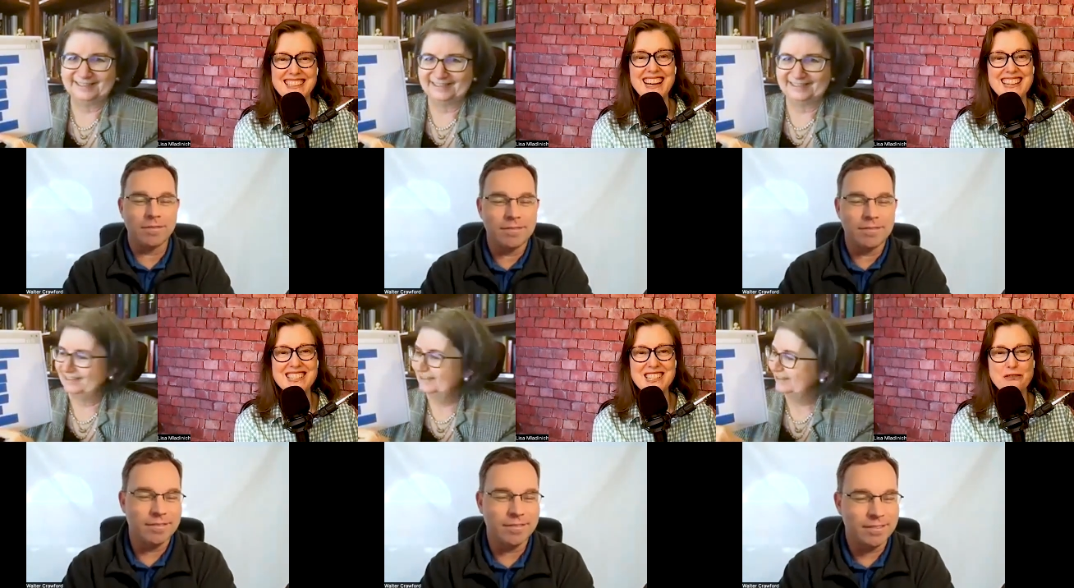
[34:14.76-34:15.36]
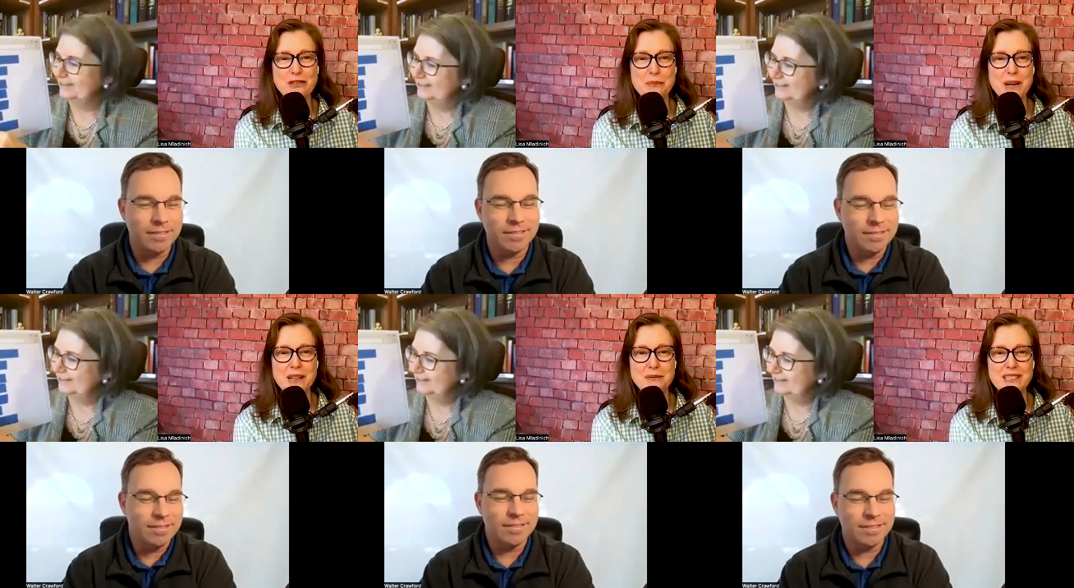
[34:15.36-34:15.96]
Speaker 1: Yeah,
Speaker 2: let's start from the
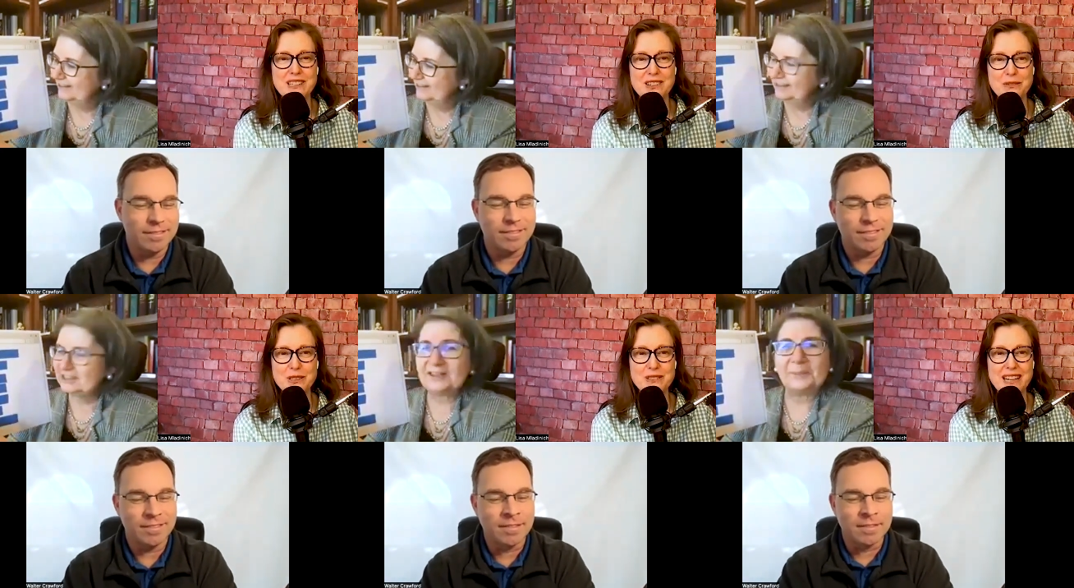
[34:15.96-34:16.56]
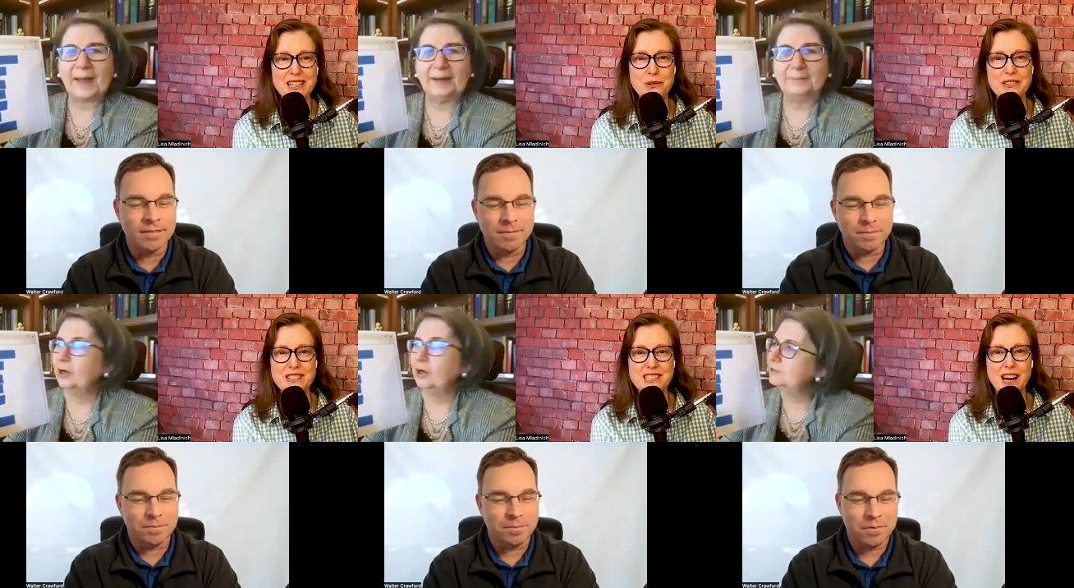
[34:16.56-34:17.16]
bottom and go
Speaker 1: up. Start the bottom.
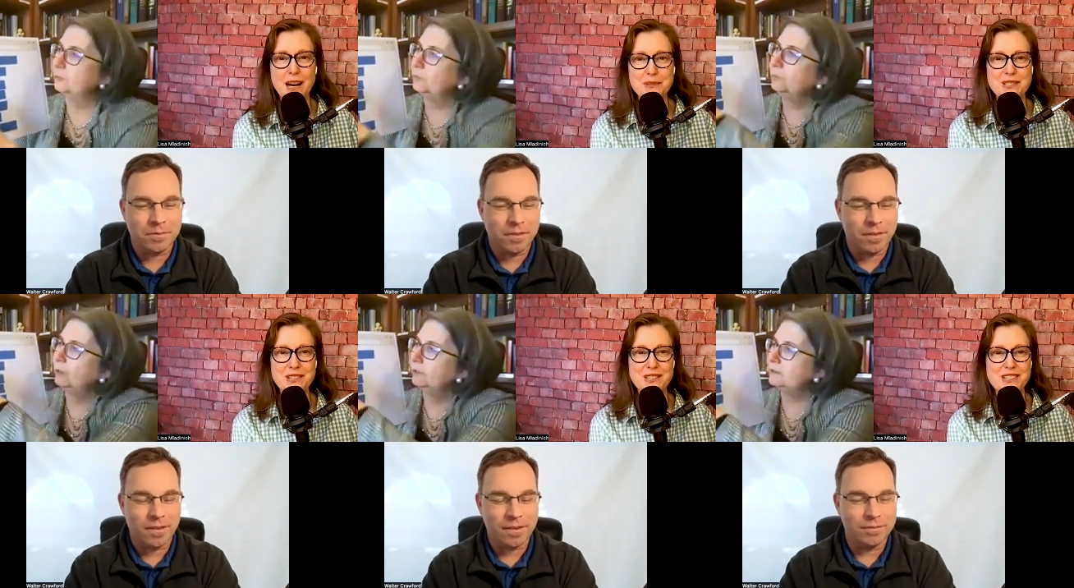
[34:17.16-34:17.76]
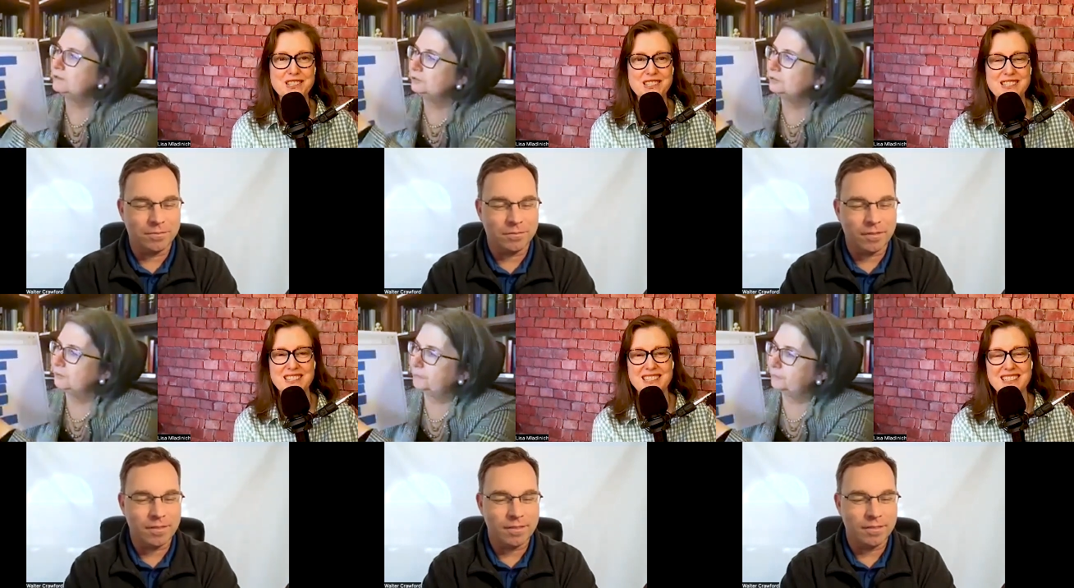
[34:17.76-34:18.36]
With the top search. 1,
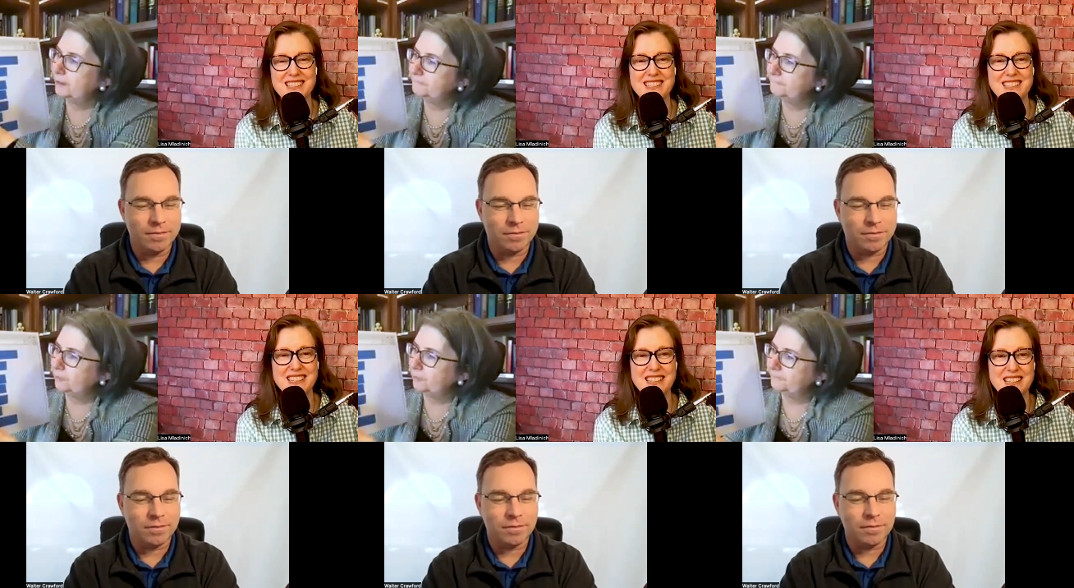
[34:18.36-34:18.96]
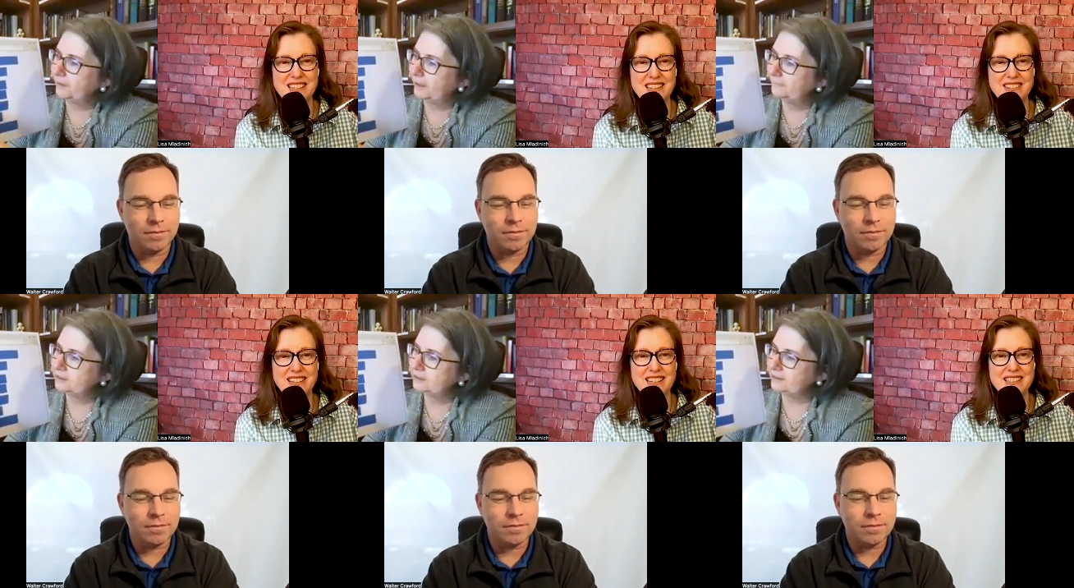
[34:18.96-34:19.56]
2, 3, 4, 5,
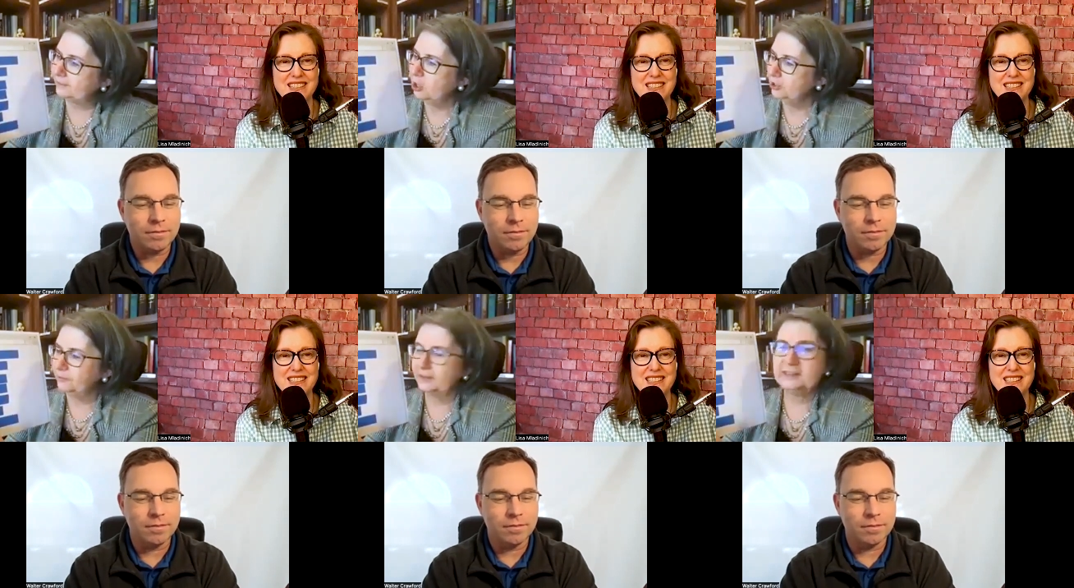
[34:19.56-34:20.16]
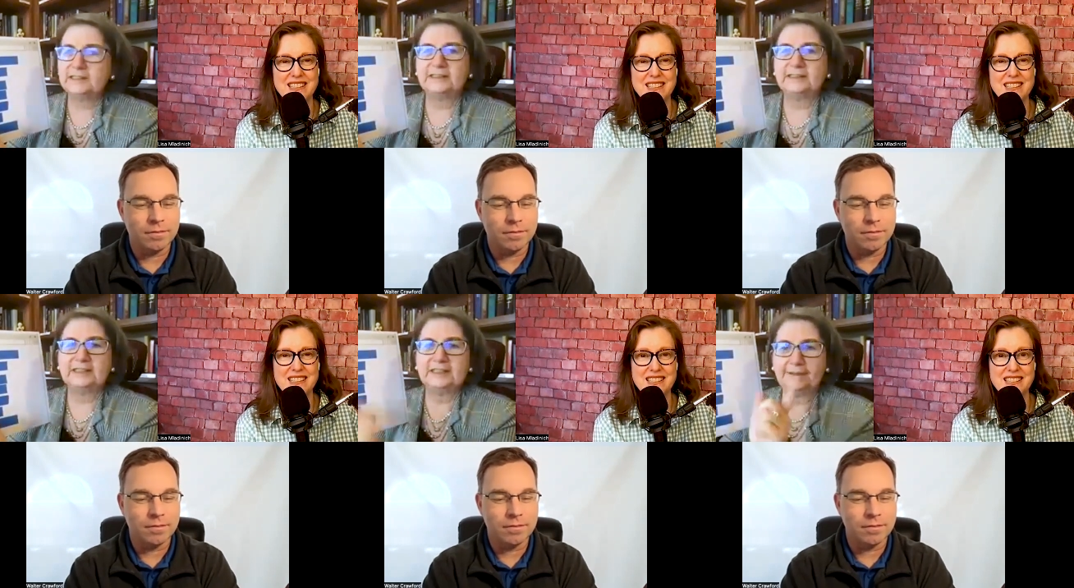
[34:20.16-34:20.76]
6. So this is the
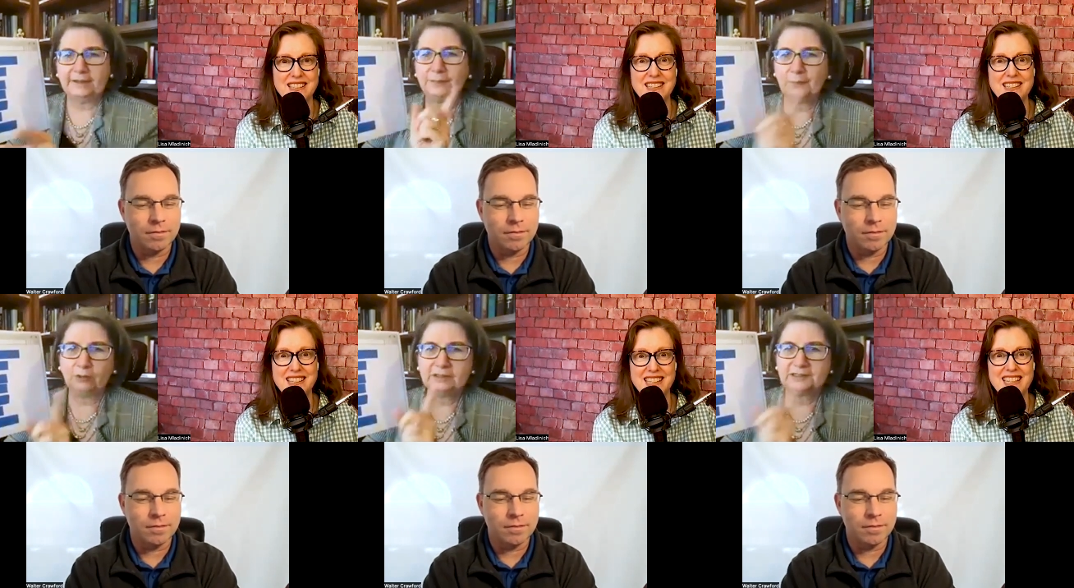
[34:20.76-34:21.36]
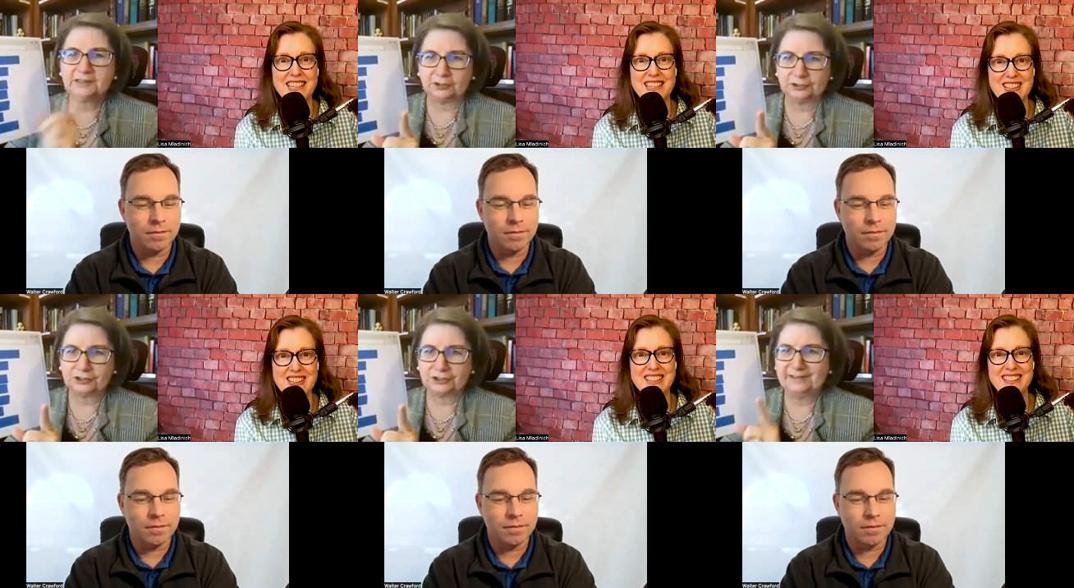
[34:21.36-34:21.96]
7th most
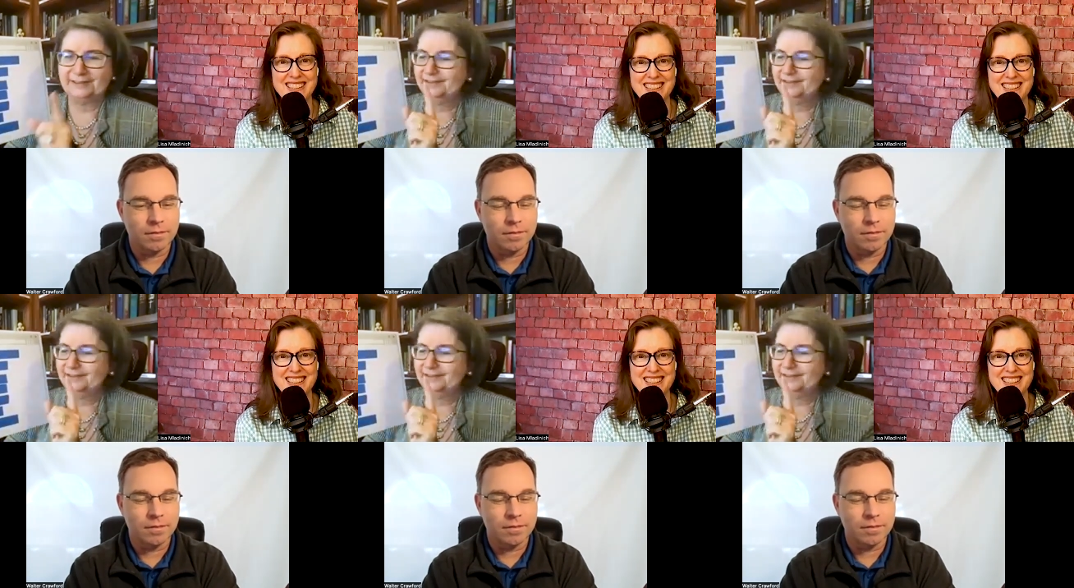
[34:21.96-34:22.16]
search.